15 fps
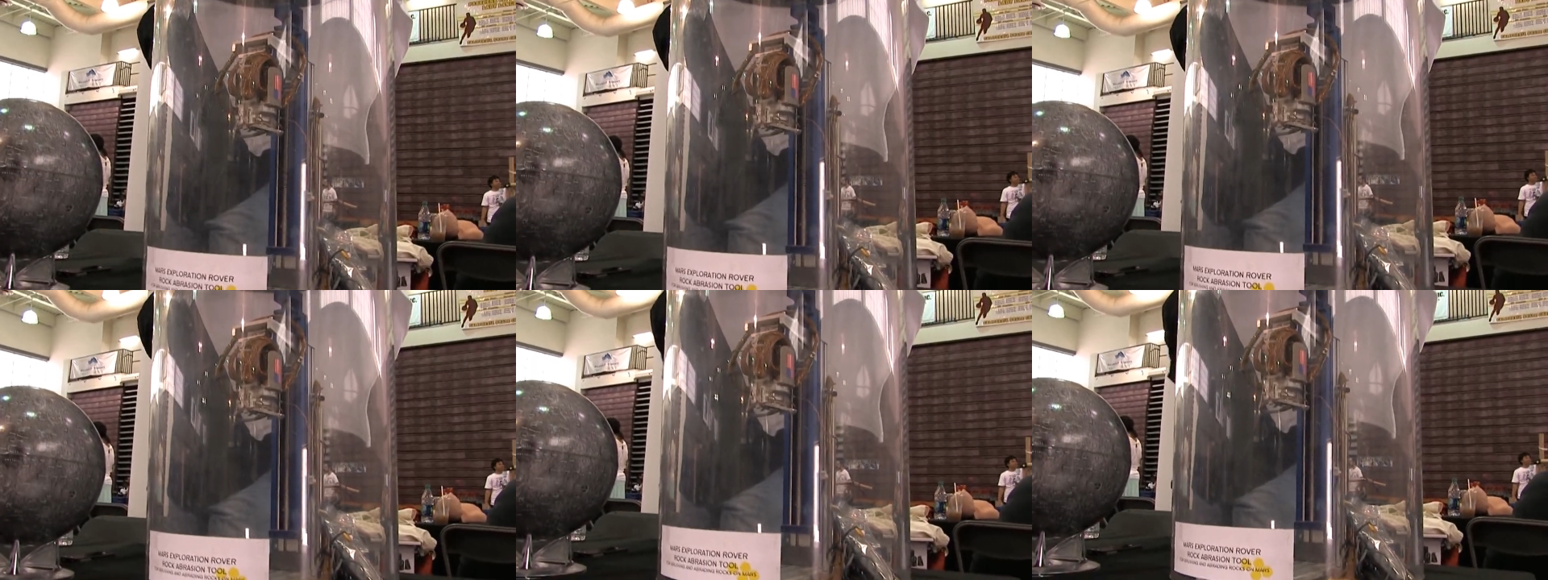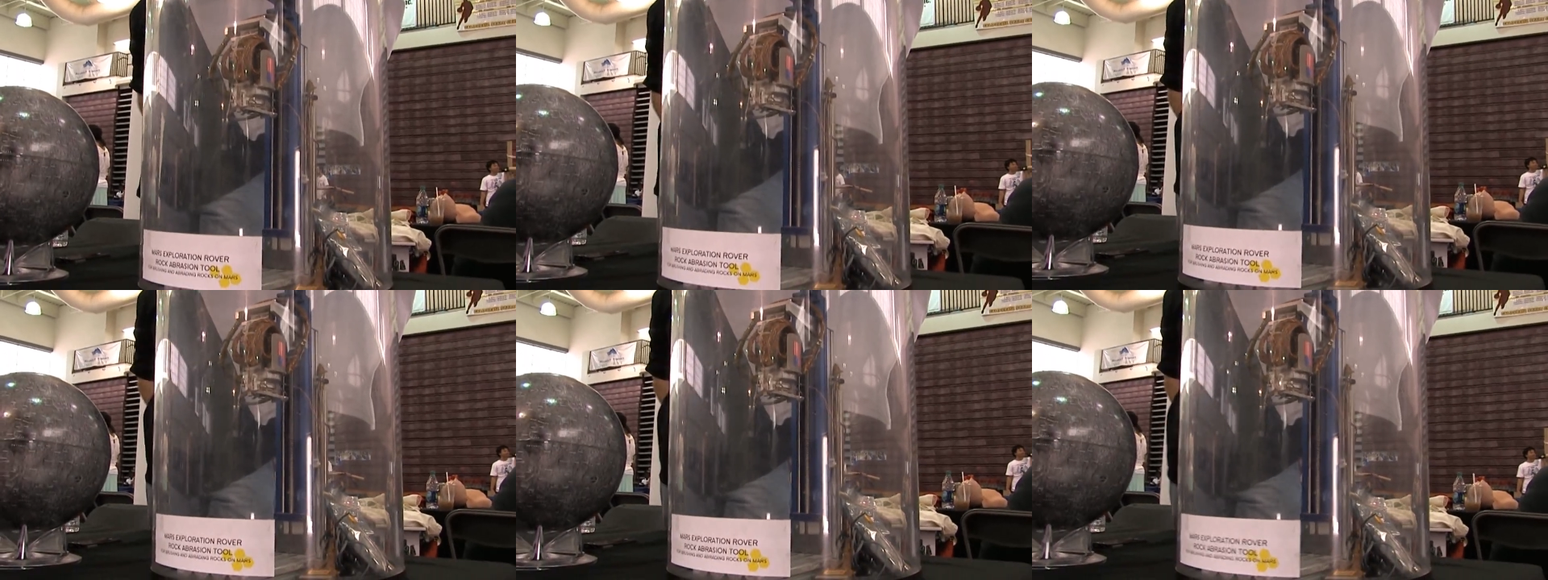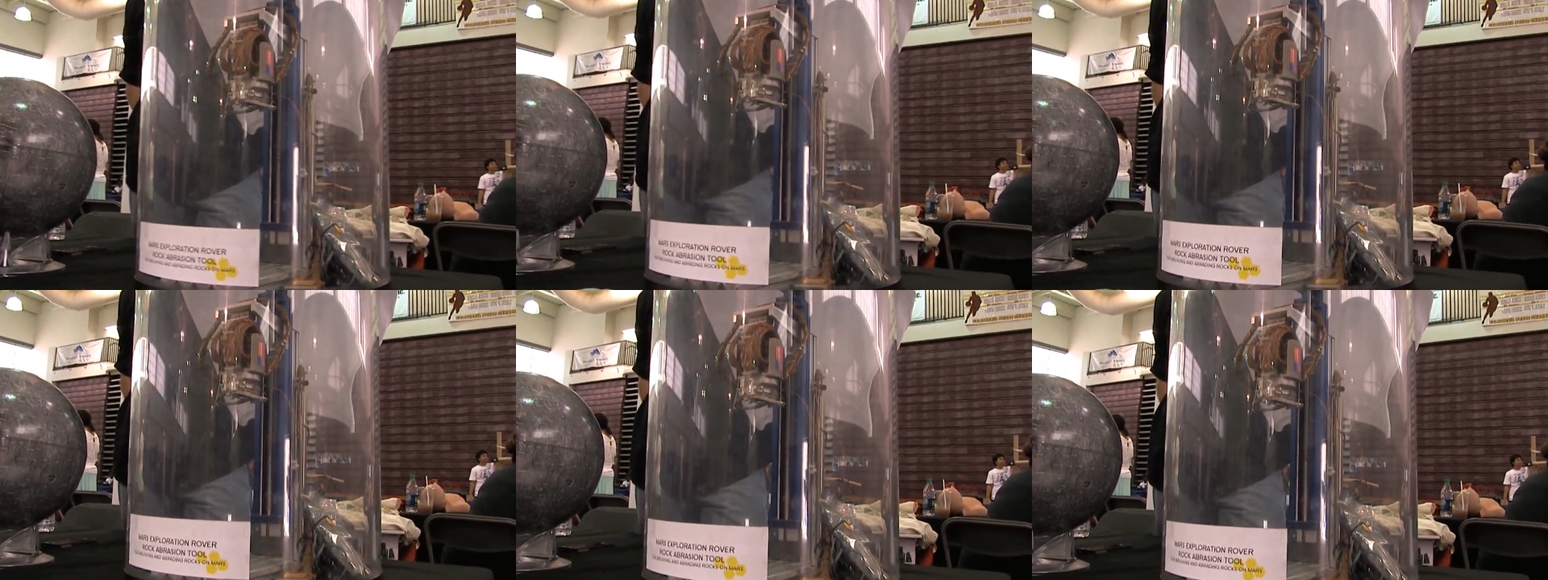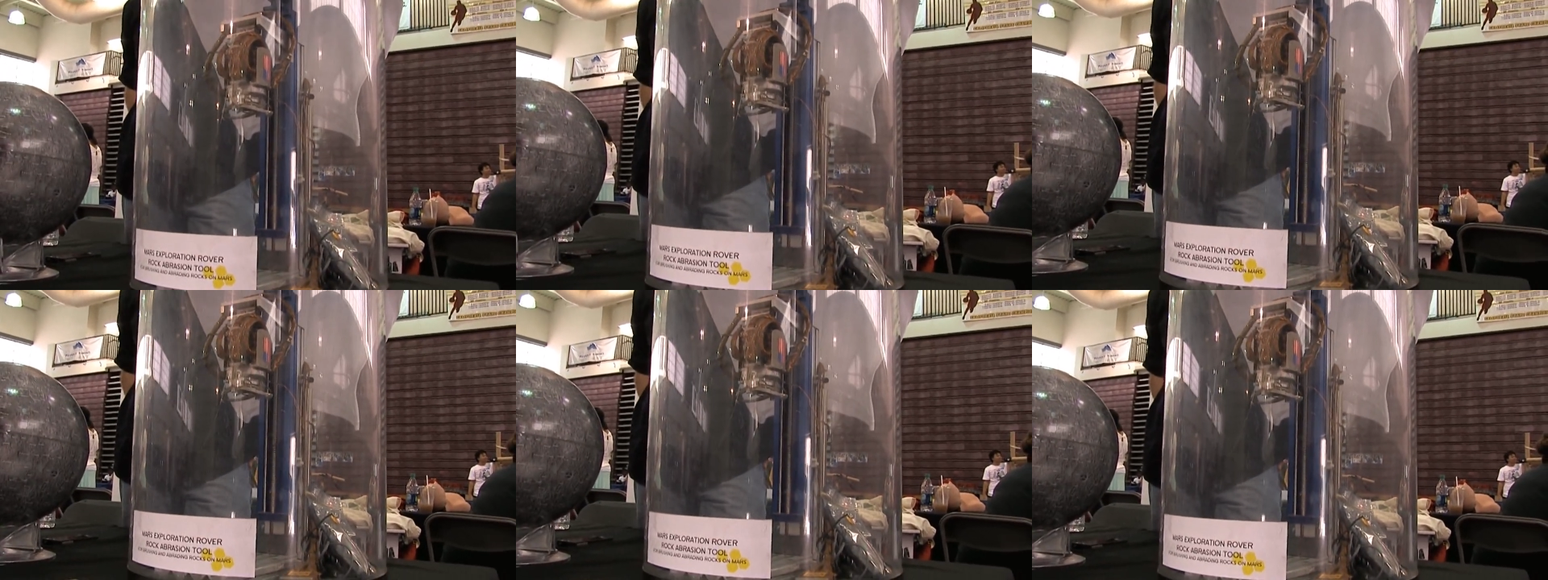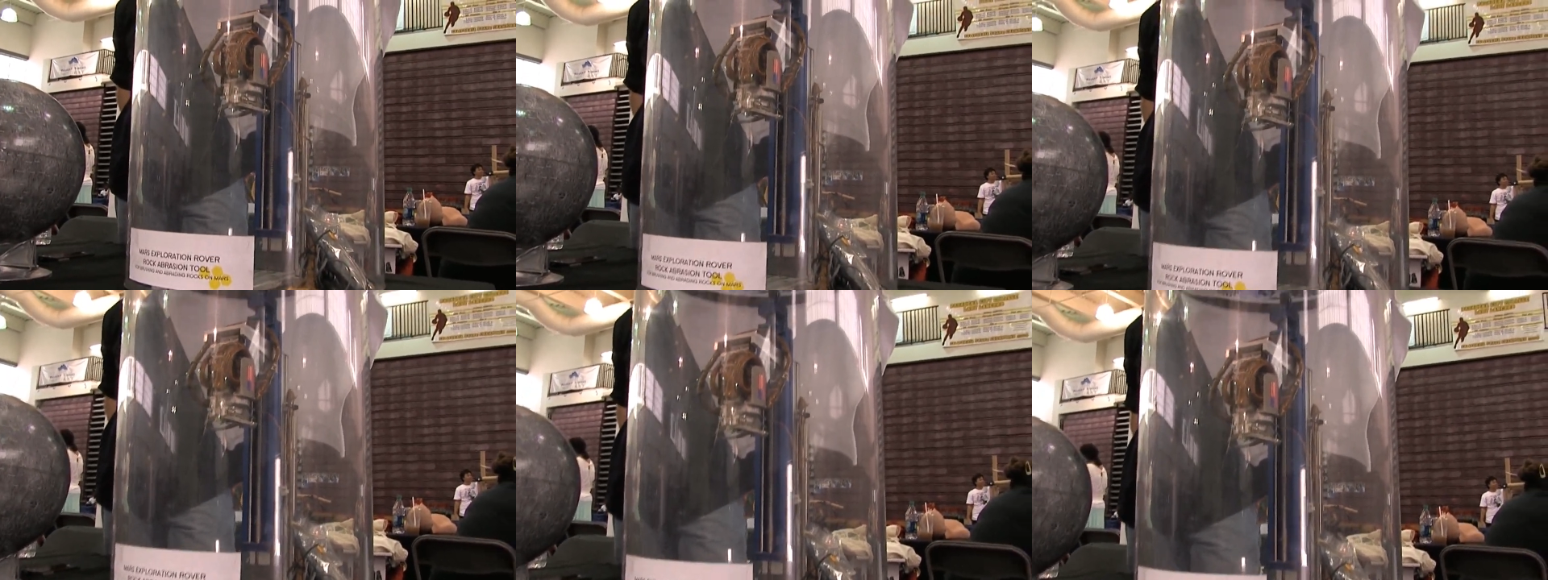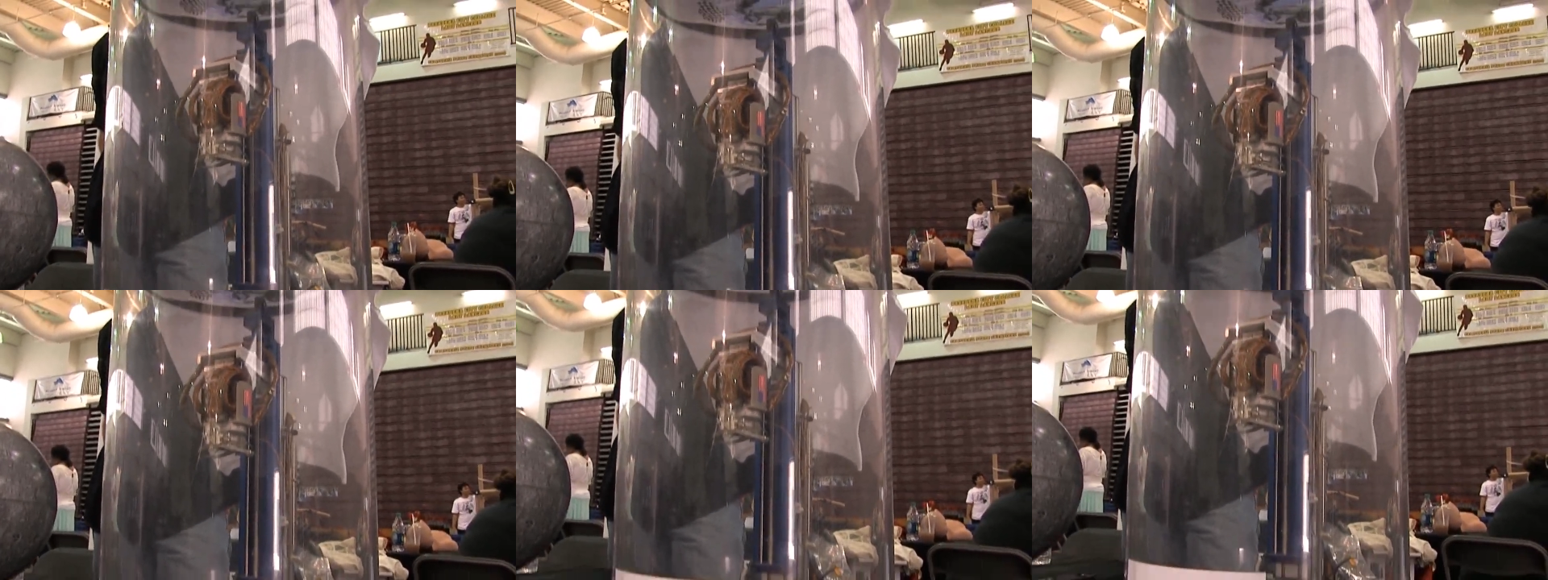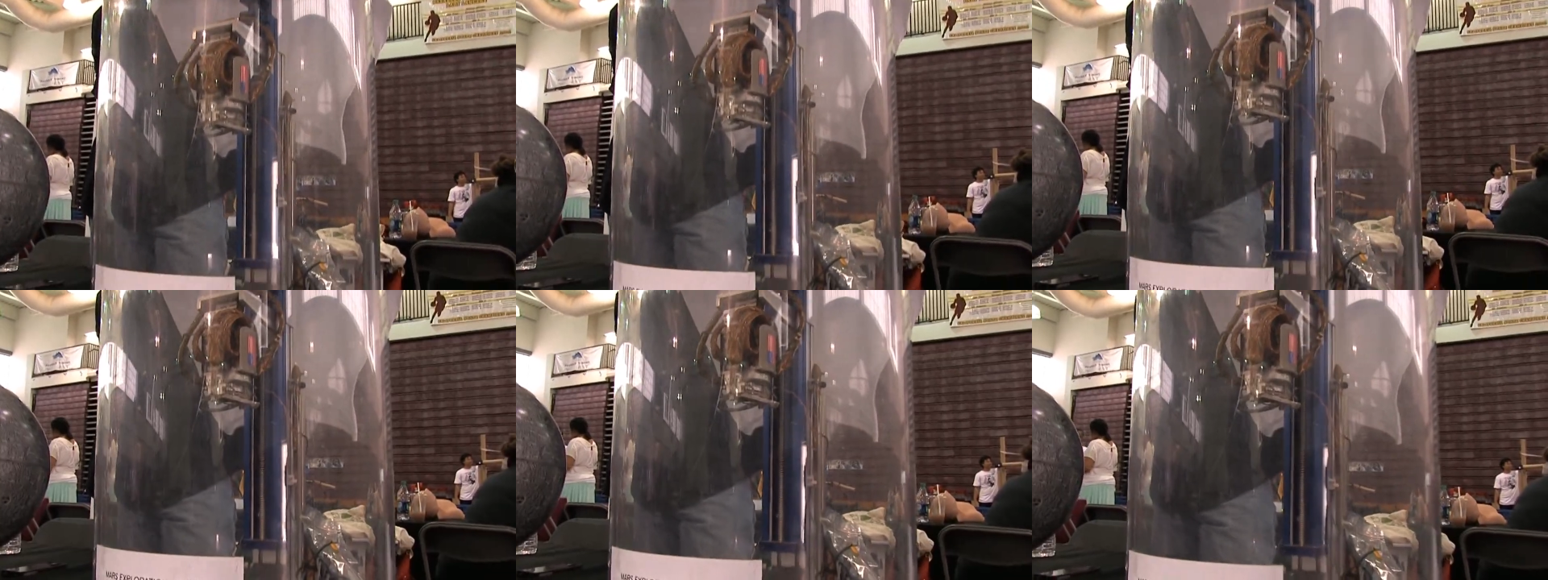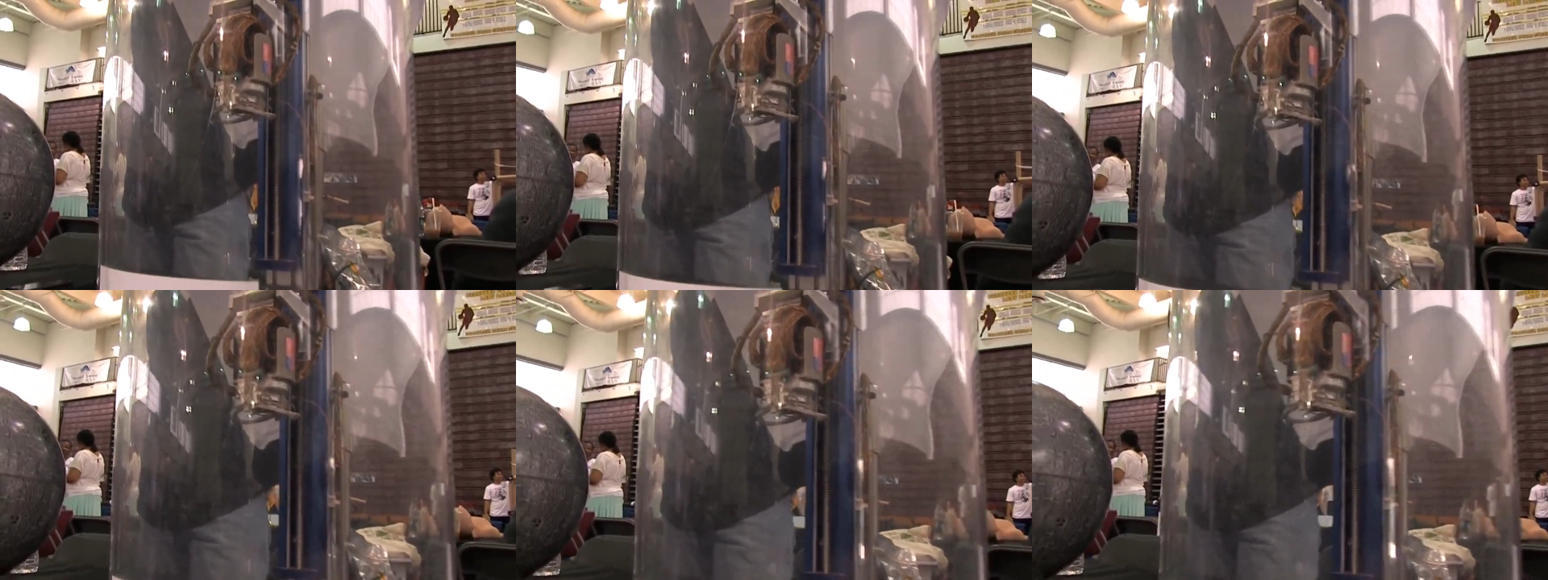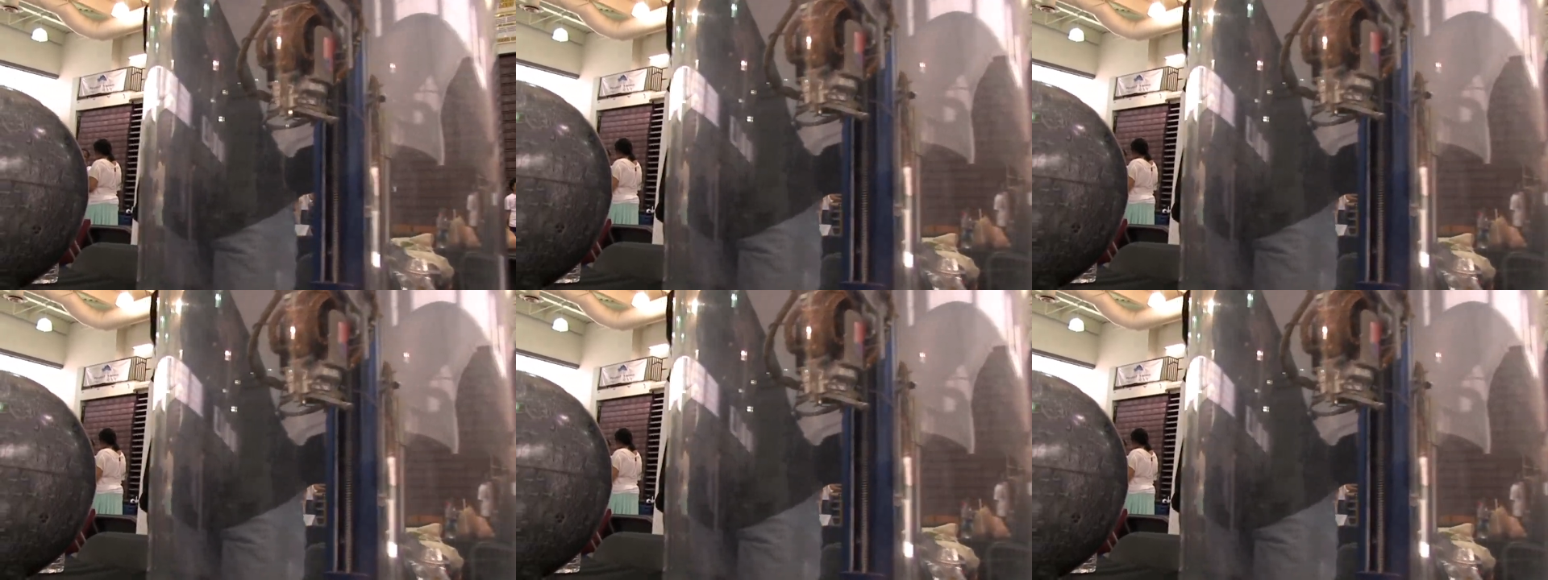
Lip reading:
(no speaker visible)